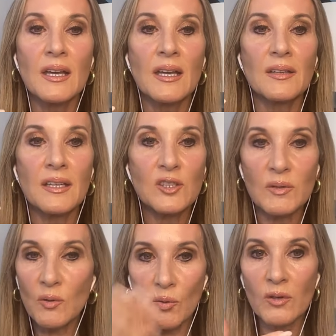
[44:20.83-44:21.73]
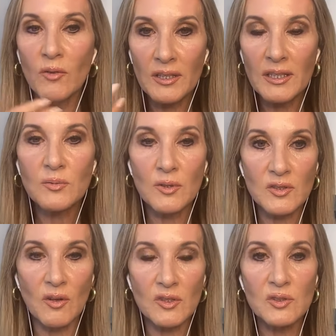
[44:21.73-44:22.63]
and that's where all of our networks
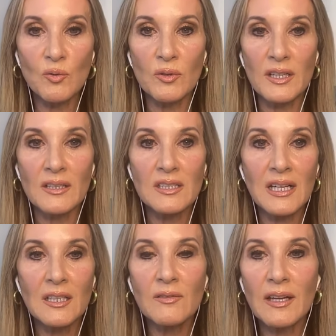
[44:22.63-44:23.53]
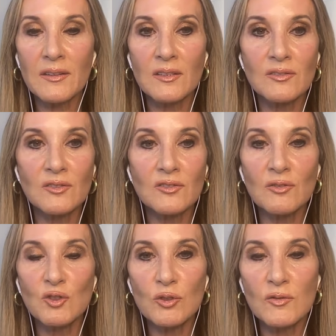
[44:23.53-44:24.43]
are stored and it's kind of like the I'm
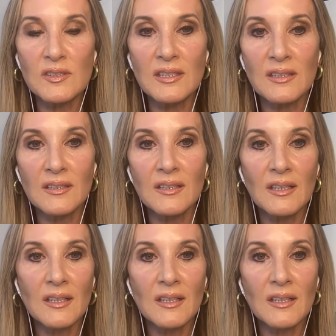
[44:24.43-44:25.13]
sure you've seen the,